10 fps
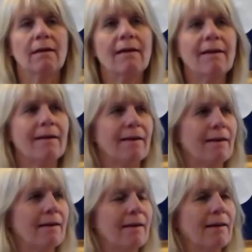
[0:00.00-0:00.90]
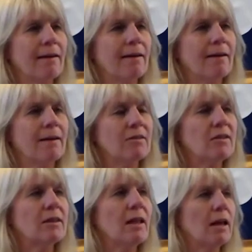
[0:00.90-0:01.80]
Huh,
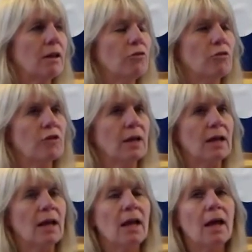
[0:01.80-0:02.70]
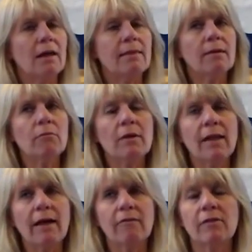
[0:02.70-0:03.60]
isn't that interesting? And then
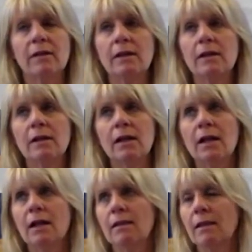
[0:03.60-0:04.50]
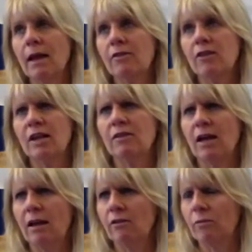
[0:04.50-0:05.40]
we'll have a little less
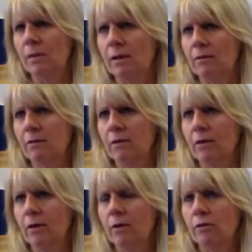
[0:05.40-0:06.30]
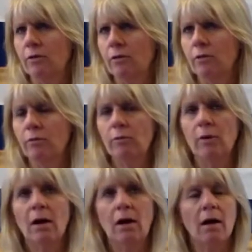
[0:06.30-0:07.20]
attachment
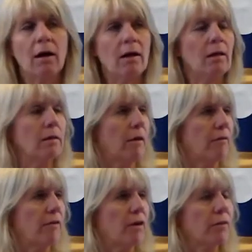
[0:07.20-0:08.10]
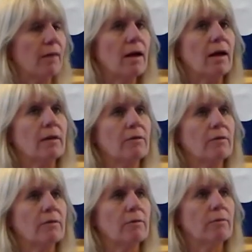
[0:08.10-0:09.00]
to all of our
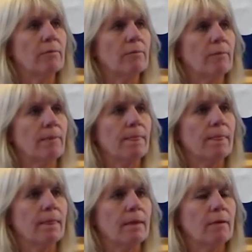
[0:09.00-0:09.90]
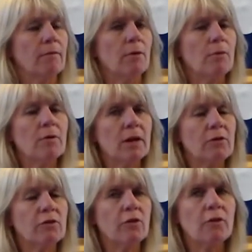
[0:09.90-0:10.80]
thoughts. We won't
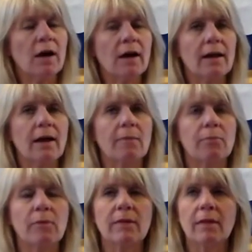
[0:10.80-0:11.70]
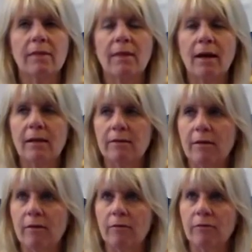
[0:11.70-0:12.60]
get so caught up when the
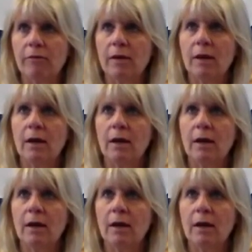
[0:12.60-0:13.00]
thought of,